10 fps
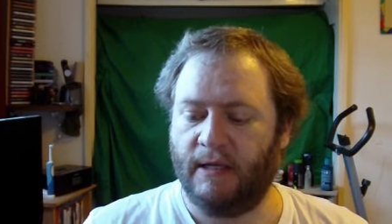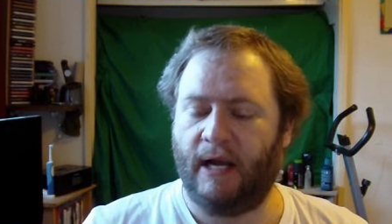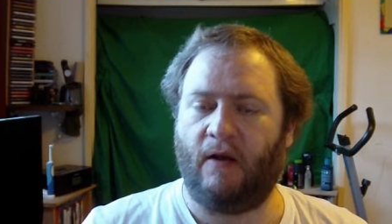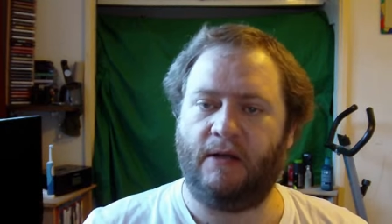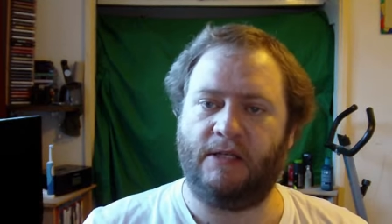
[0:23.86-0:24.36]

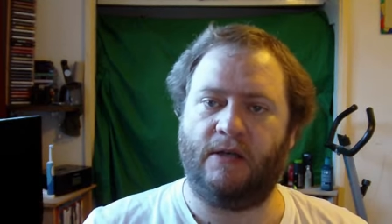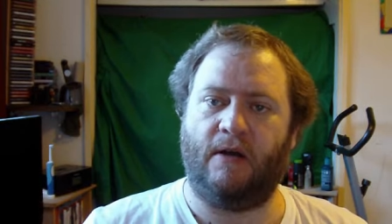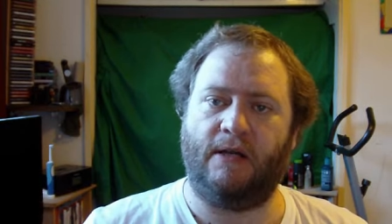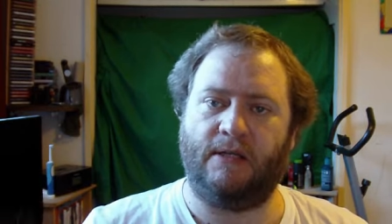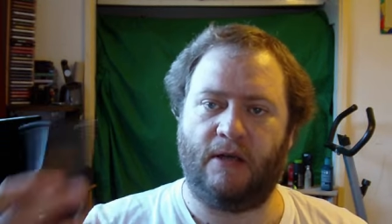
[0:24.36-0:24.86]
Then I
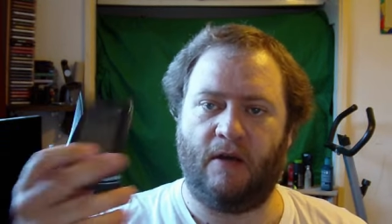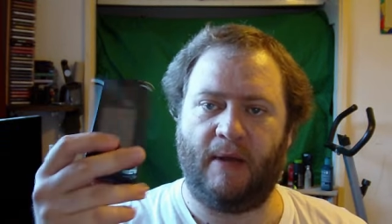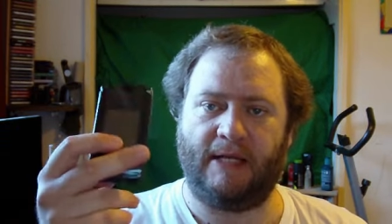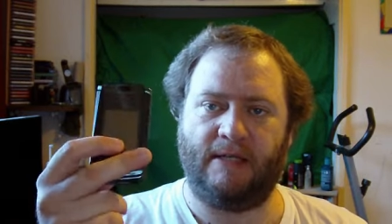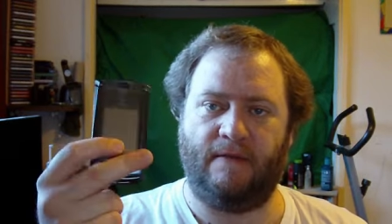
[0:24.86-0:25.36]
decided to go
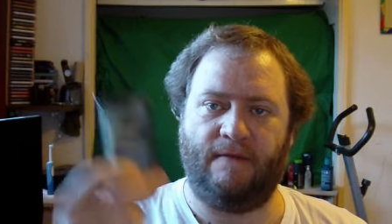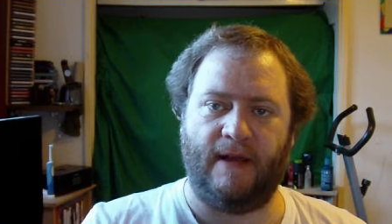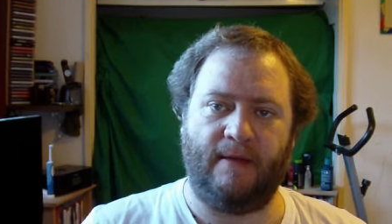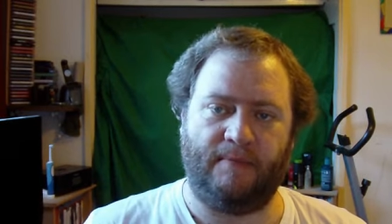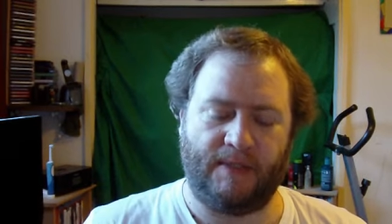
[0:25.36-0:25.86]
back to the
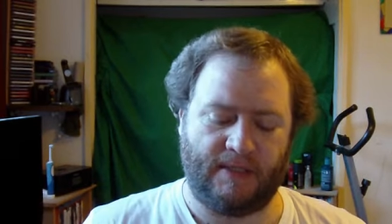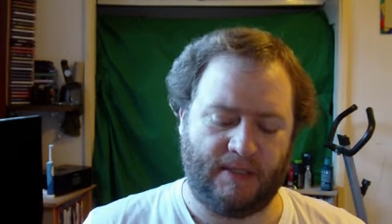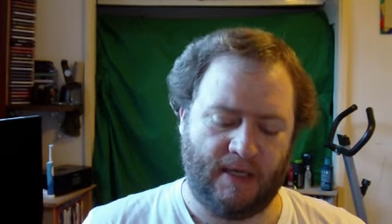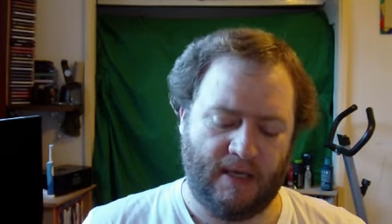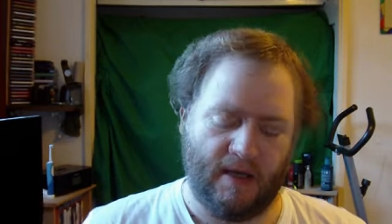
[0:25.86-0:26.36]

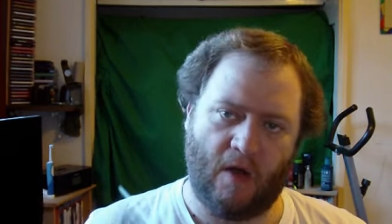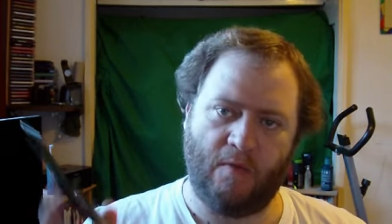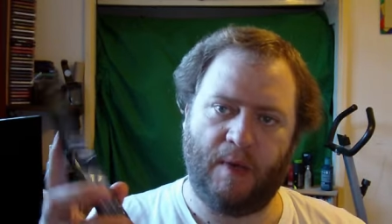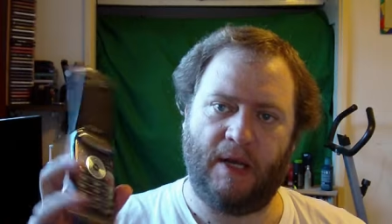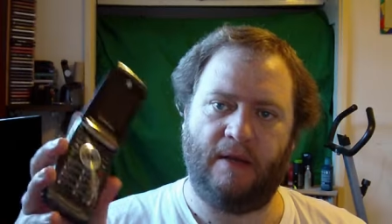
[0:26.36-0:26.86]
flips,
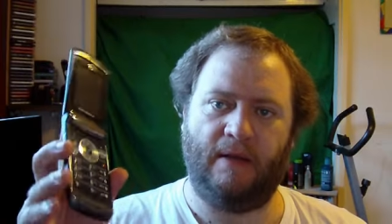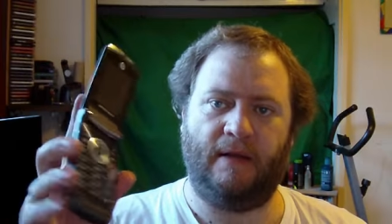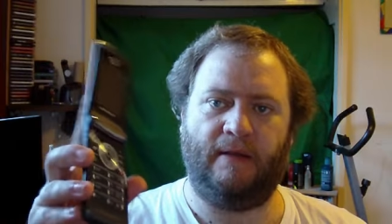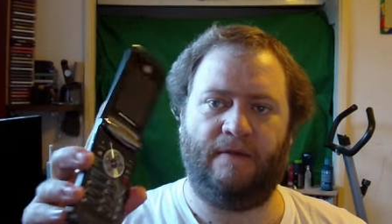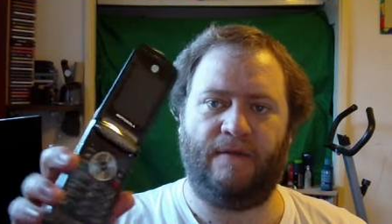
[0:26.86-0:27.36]
hoping
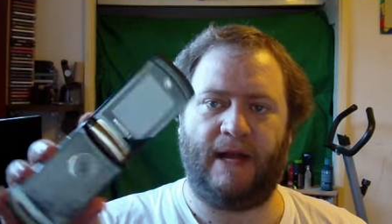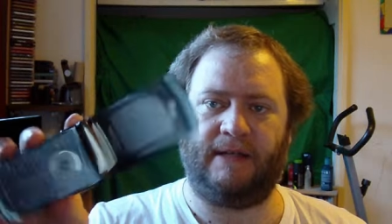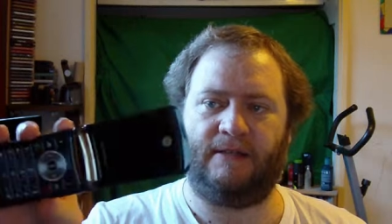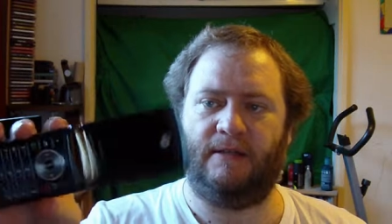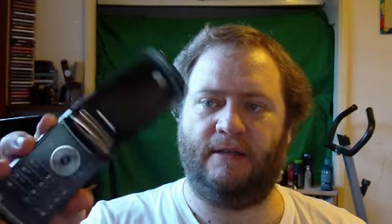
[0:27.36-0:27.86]
that the
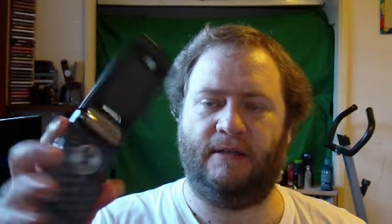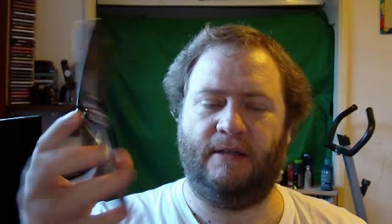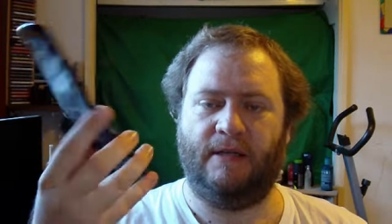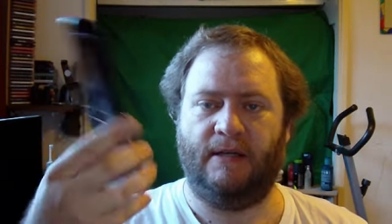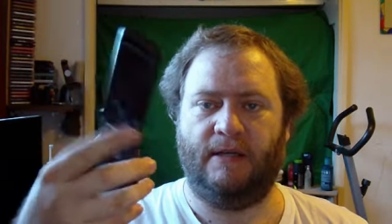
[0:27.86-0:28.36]
fact that
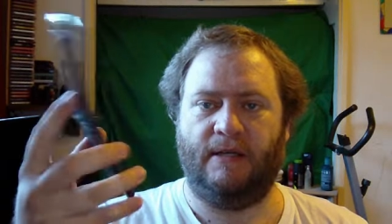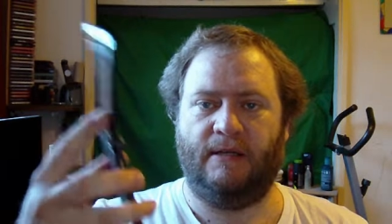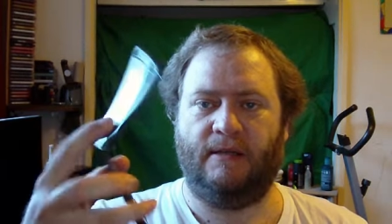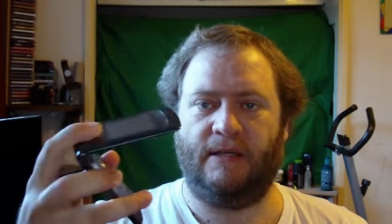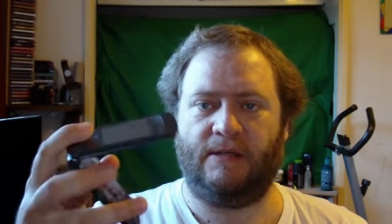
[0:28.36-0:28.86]

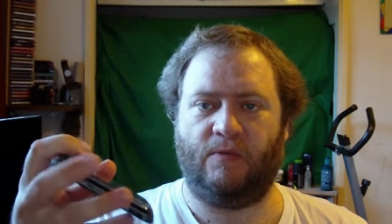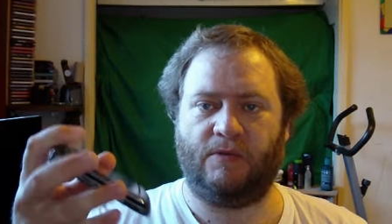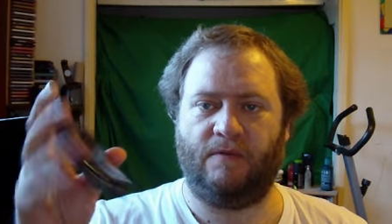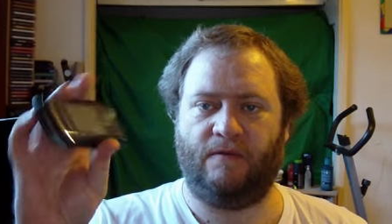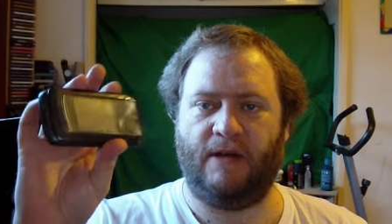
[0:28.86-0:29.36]
this
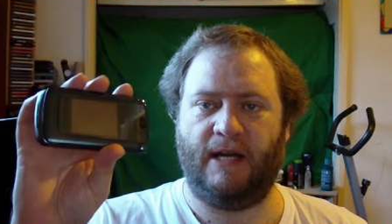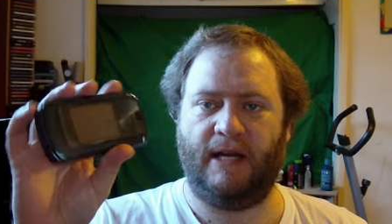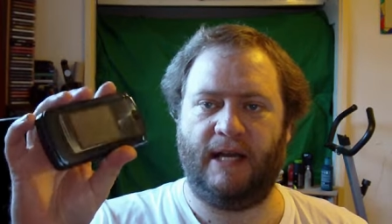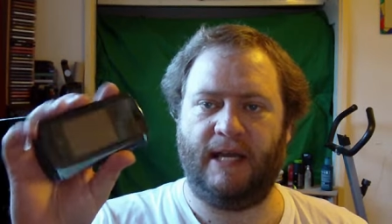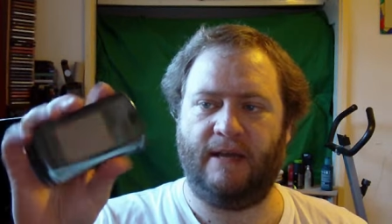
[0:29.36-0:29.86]
wasn't
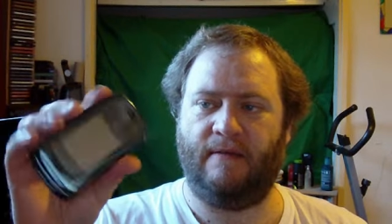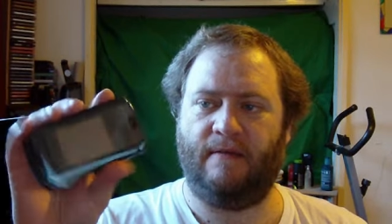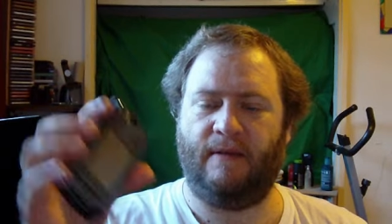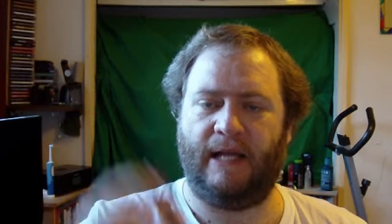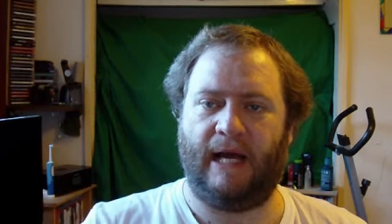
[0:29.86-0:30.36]
really
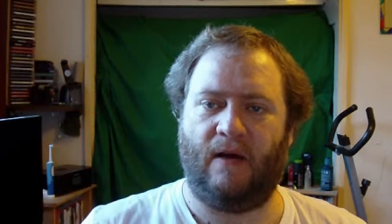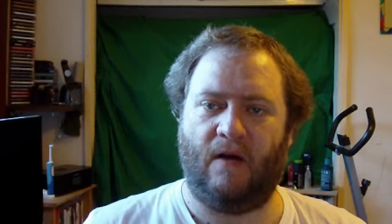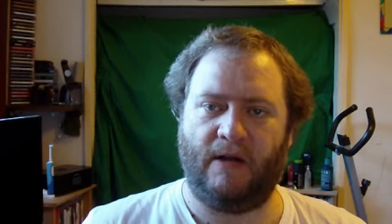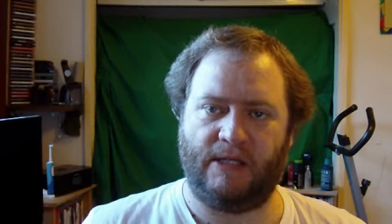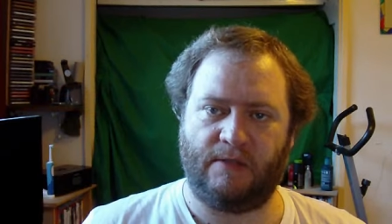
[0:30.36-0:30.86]
that
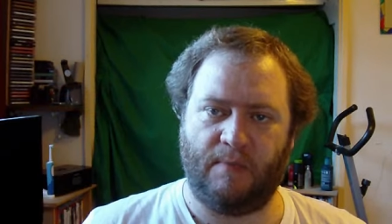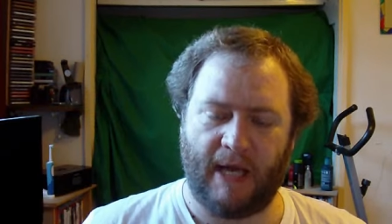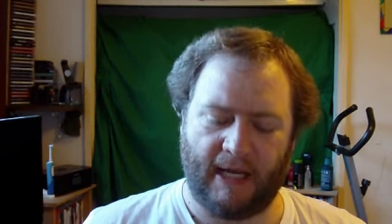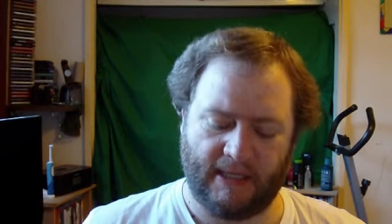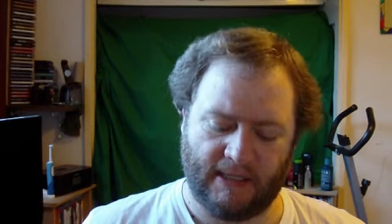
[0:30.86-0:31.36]
high a
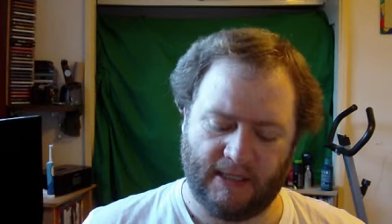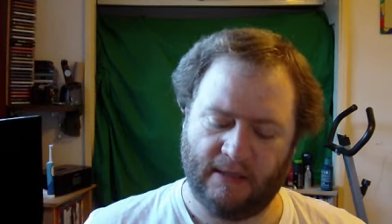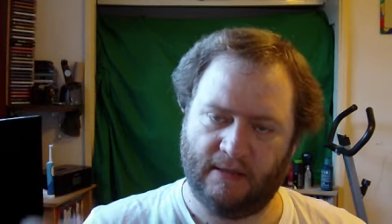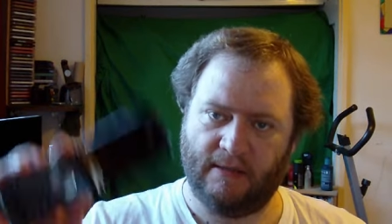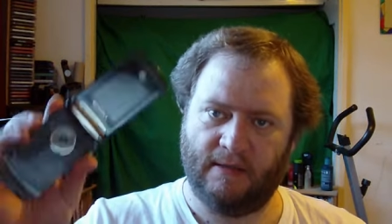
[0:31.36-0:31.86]
spec,
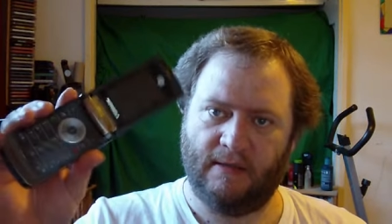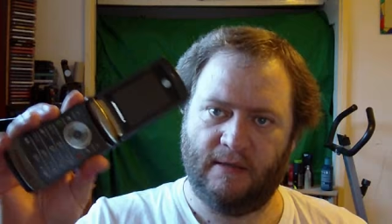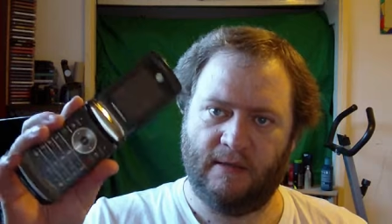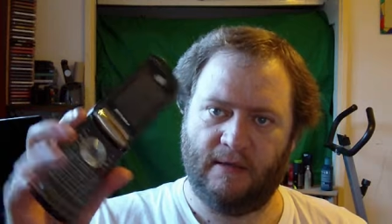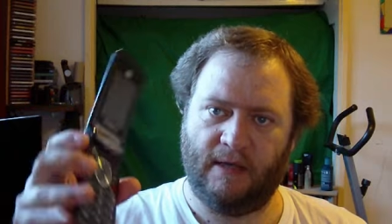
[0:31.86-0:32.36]

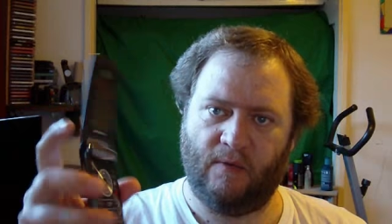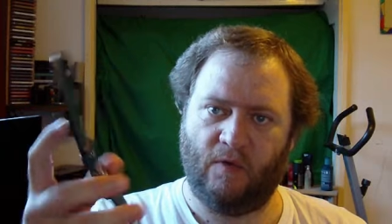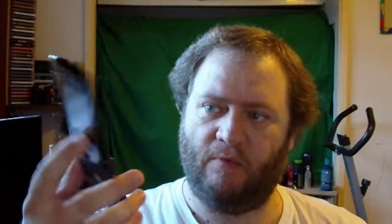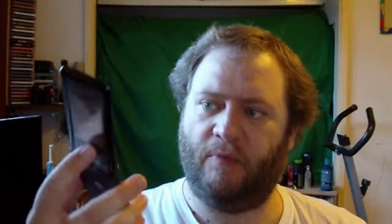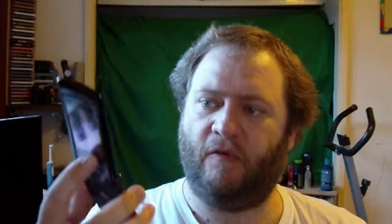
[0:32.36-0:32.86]
it
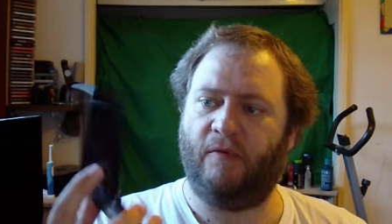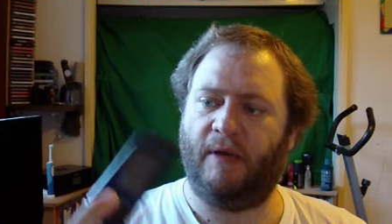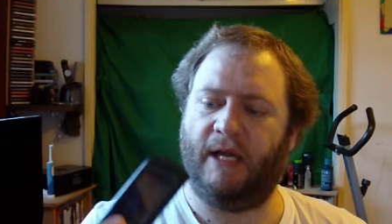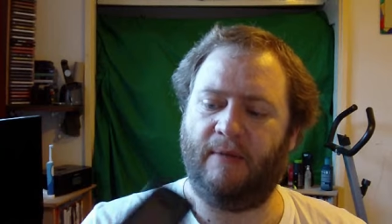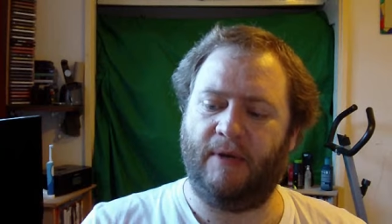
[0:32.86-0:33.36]
wouldn't bother
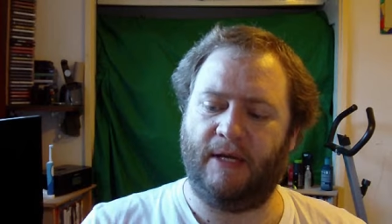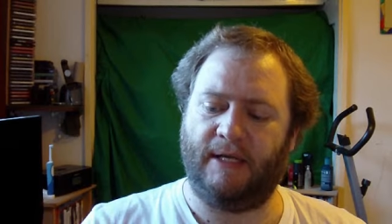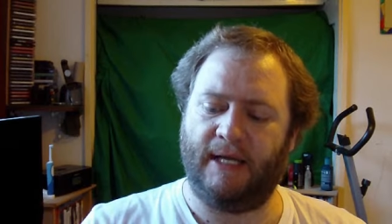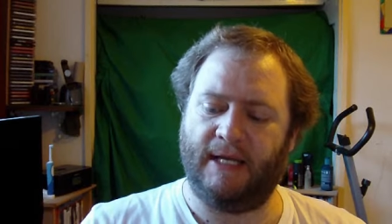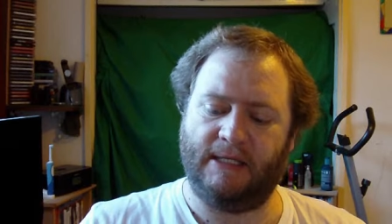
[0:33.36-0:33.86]
me, but
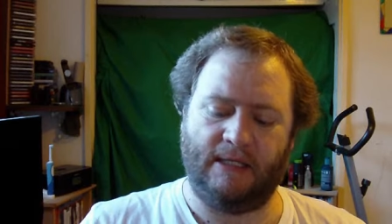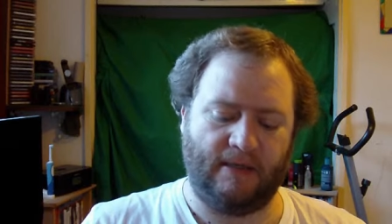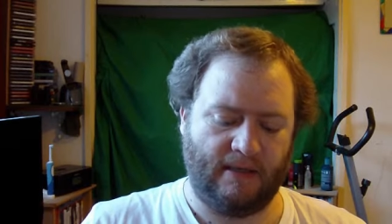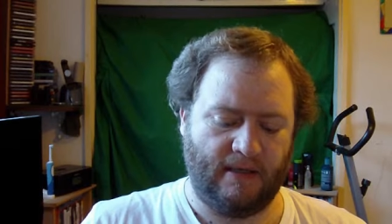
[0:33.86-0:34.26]
it did.